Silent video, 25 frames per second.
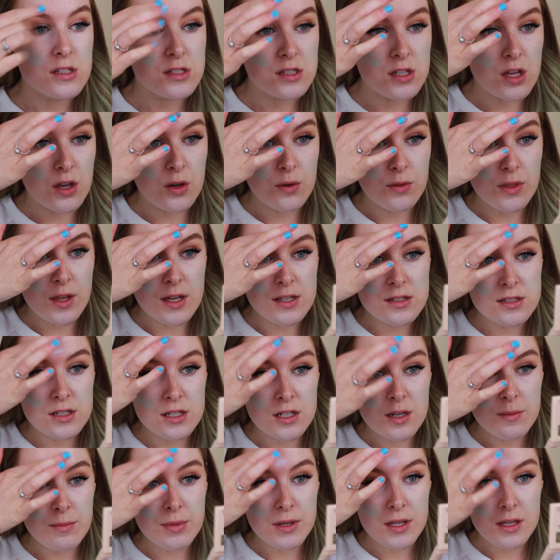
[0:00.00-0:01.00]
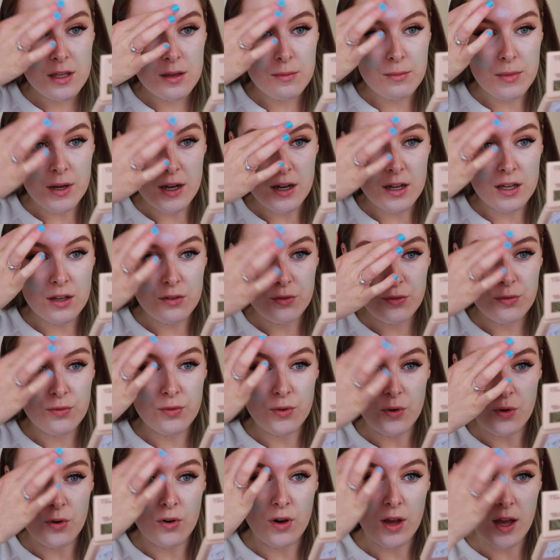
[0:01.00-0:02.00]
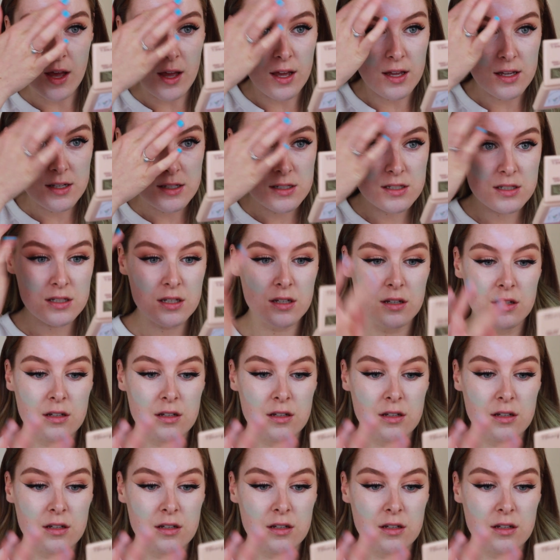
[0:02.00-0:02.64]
So that's going to be my forehead.